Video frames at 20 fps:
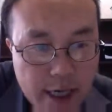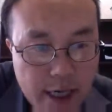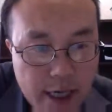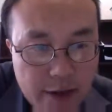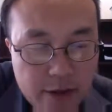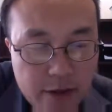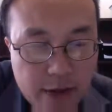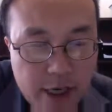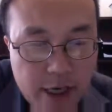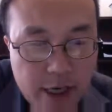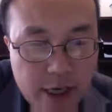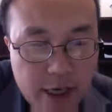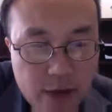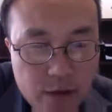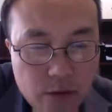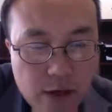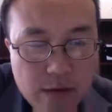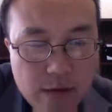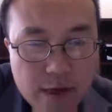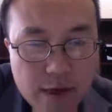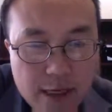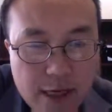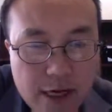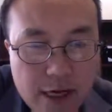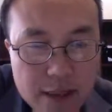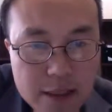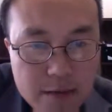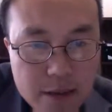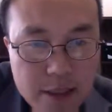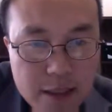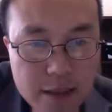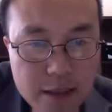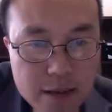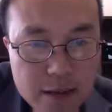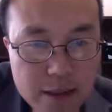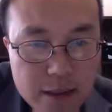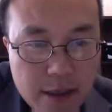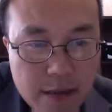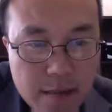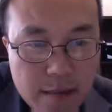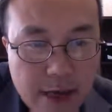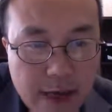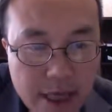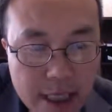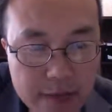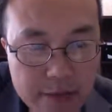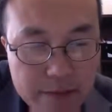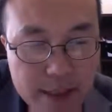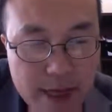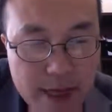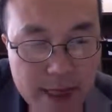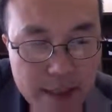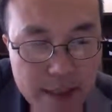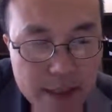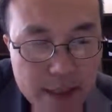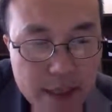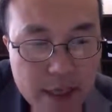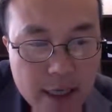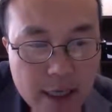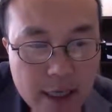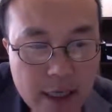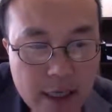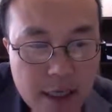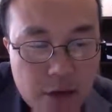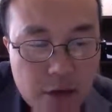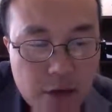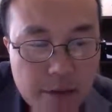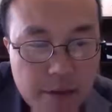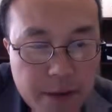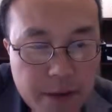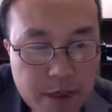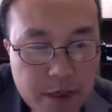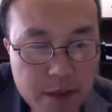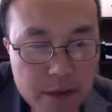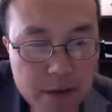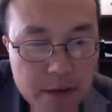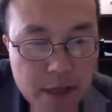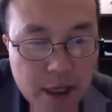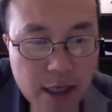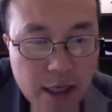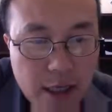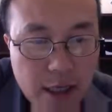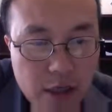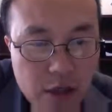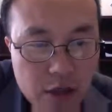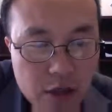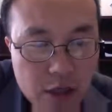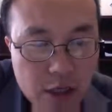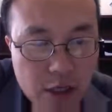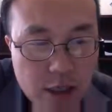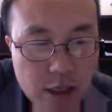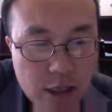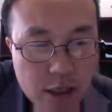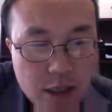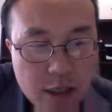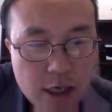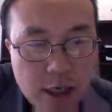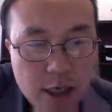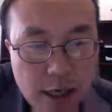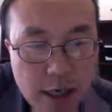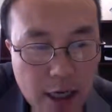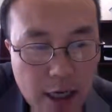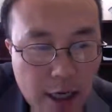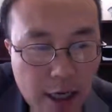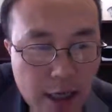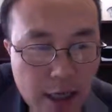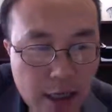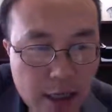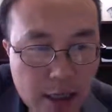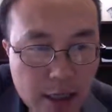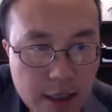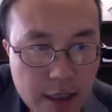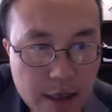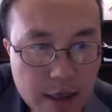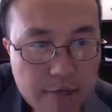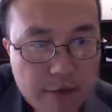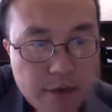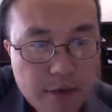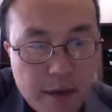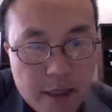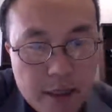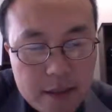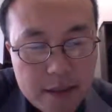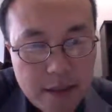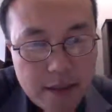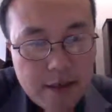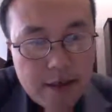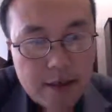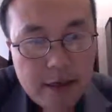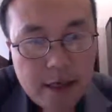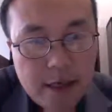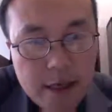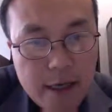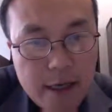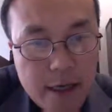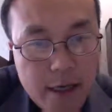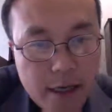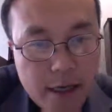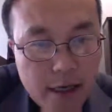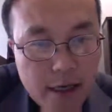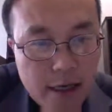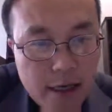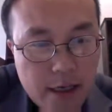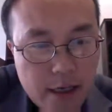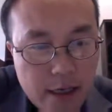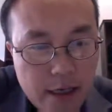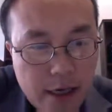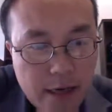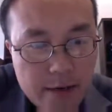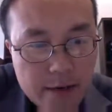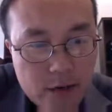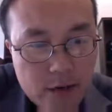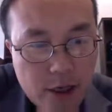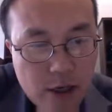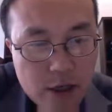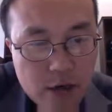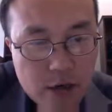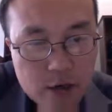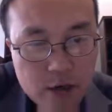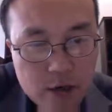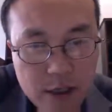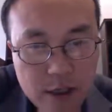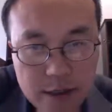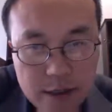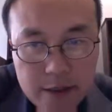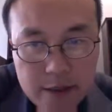I do not think that is because my expertise is really because English and for me still trying to learn.